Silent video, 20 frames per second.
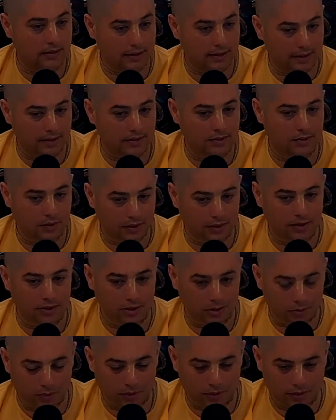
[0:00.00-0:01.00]
against
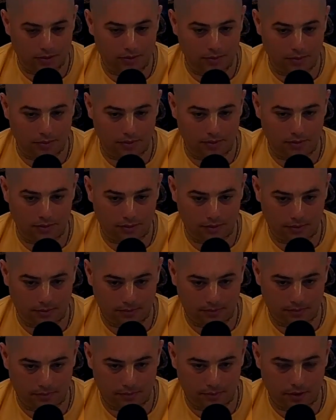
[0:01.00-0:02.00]
religious principles
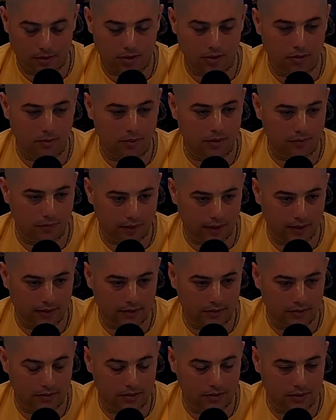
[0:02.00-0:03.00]
to commit
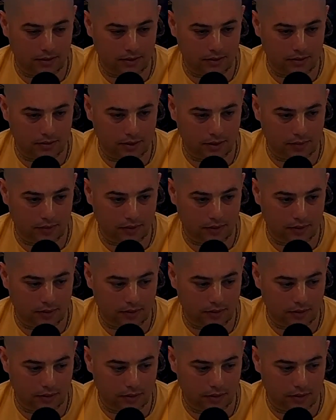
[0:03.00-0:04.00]
violence to these
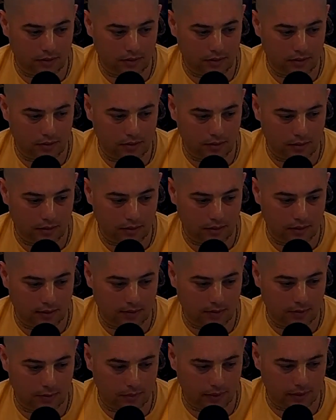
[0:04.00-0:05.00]
different living